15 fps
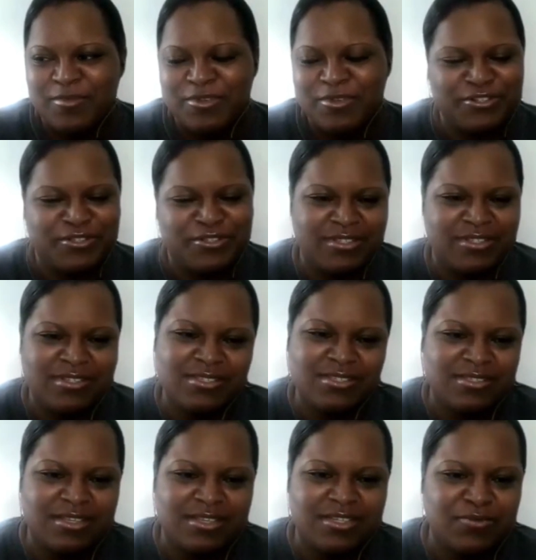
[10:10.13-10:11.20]
but you're still
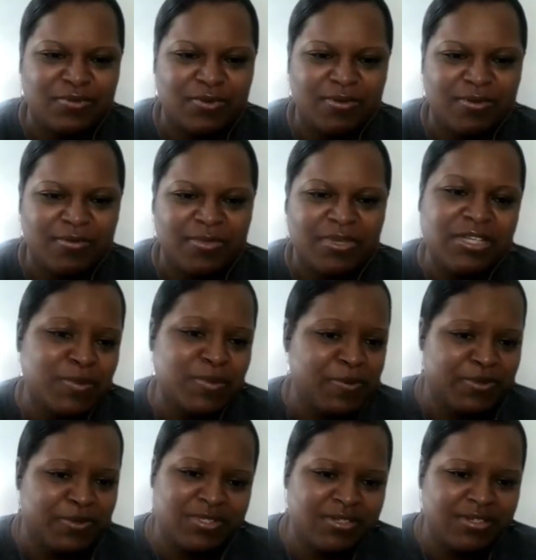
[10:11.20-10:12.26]
successful because
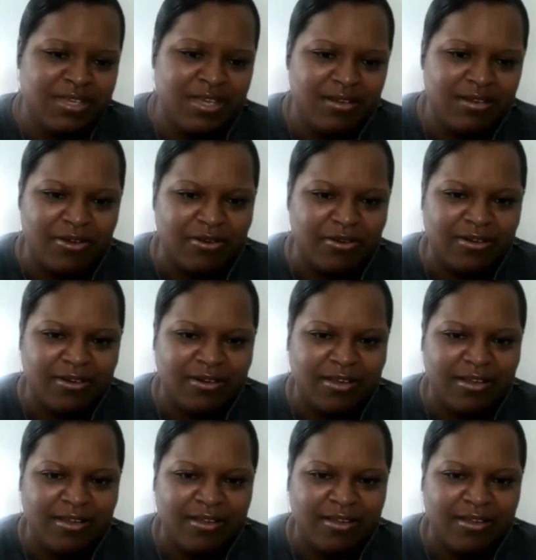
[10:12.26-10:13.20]
people are still downloading.